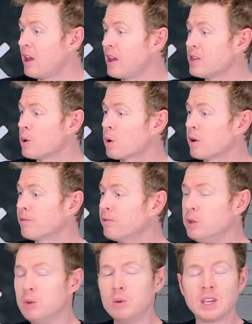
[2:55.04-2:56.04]
And there were a
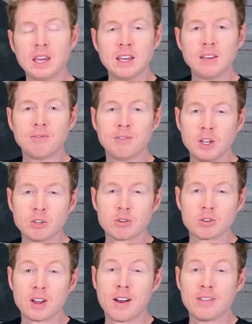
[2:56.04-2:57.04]
few key
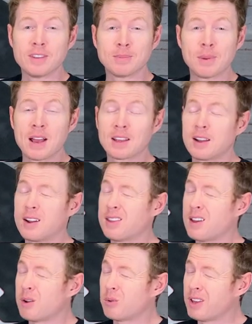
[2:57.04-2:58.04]
features on this bag that I
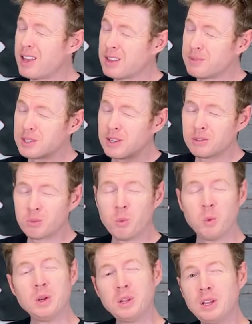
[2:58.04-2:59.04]
thought lend themselves
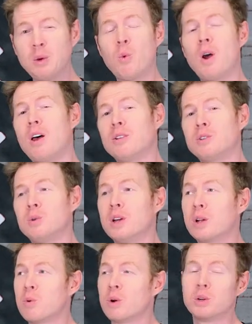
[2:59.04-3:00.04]
really well to a
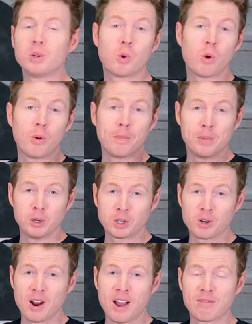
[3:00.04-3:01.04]
quote unquote
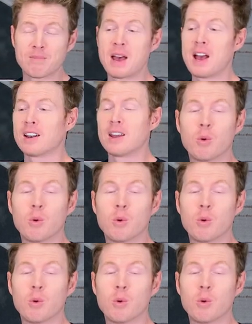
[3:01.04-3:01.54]
bushcraft bag.